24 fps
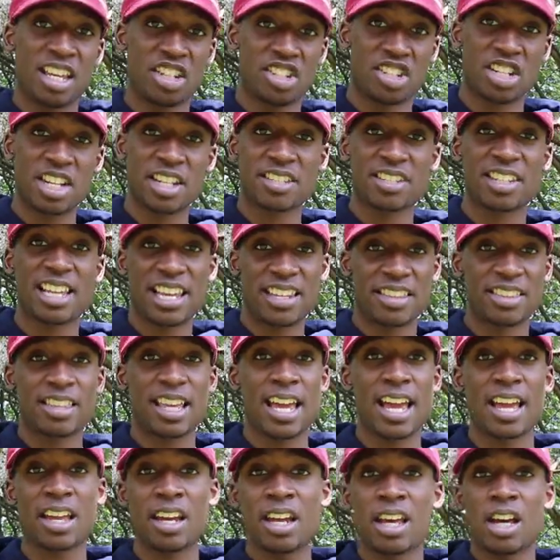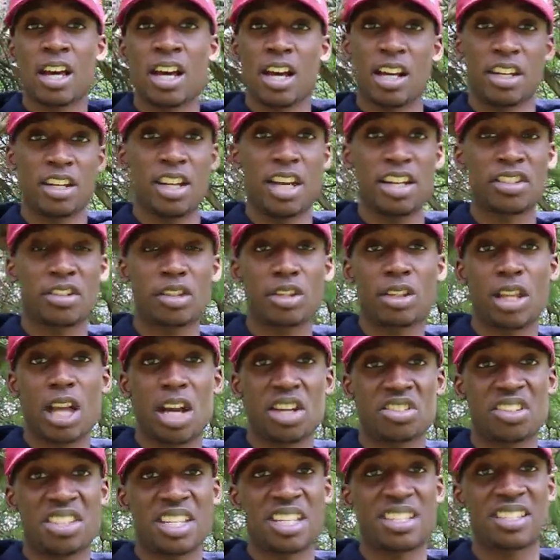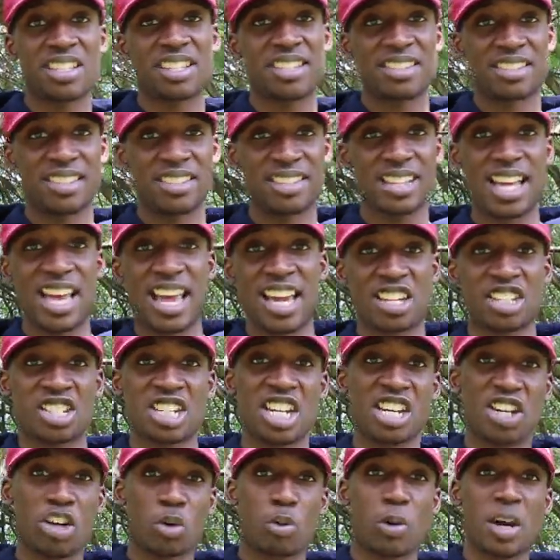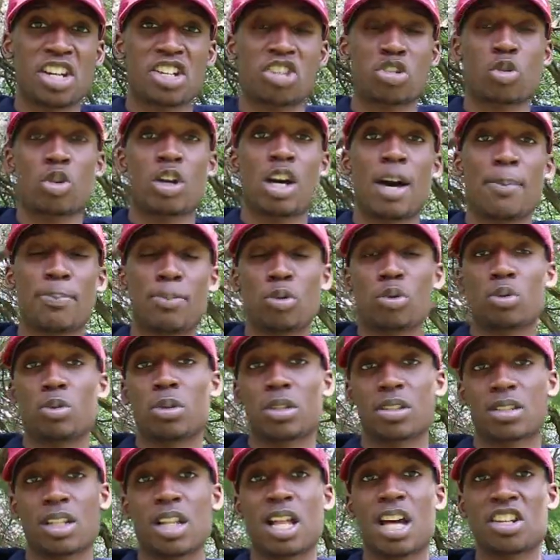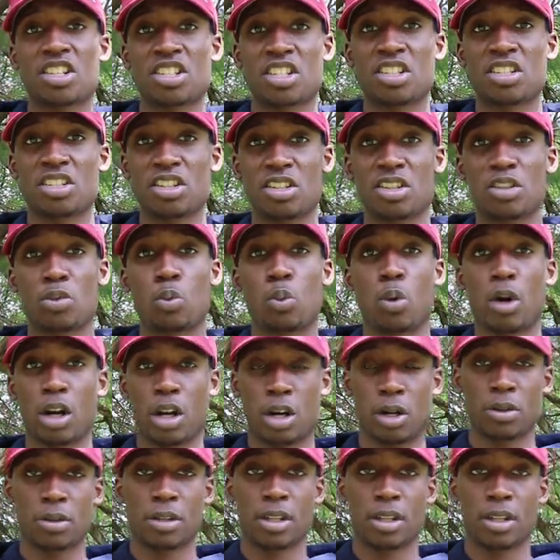And just like that, another long distance slash interracial couple was launched into the world.